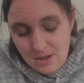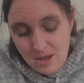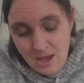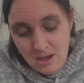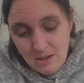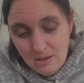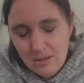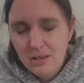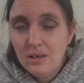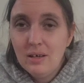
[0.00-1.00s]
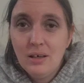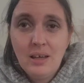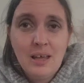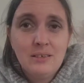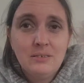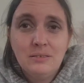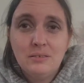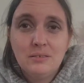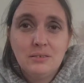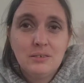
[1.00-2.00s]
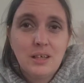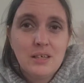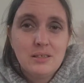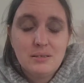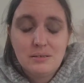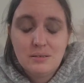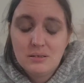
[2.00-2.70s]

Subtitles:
Yeah. Again, that hasn't